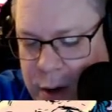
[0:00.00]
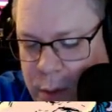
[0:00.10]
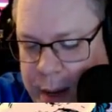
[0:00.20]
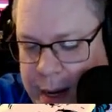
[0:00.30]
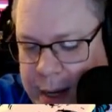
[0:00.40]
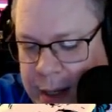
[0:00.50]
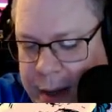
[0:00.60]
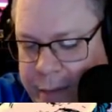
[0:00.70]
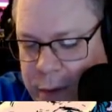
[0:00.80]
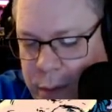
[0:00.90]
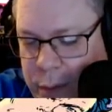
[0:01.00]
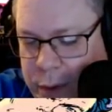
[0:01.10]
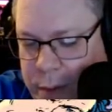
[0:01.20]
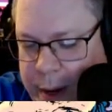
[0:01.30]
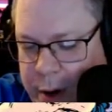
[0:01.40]
why I can love you with
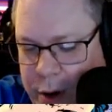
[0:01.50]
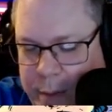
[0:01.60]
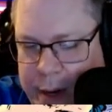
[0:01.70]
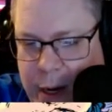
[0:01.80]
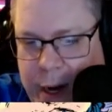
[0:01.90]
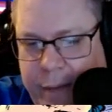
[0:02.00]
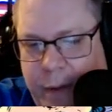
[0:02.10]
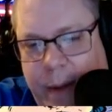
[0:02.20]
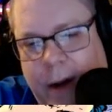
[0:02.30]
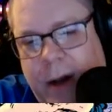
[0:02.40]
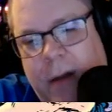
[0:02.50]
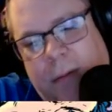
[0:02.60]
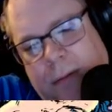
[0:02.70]
all my heart, but never marry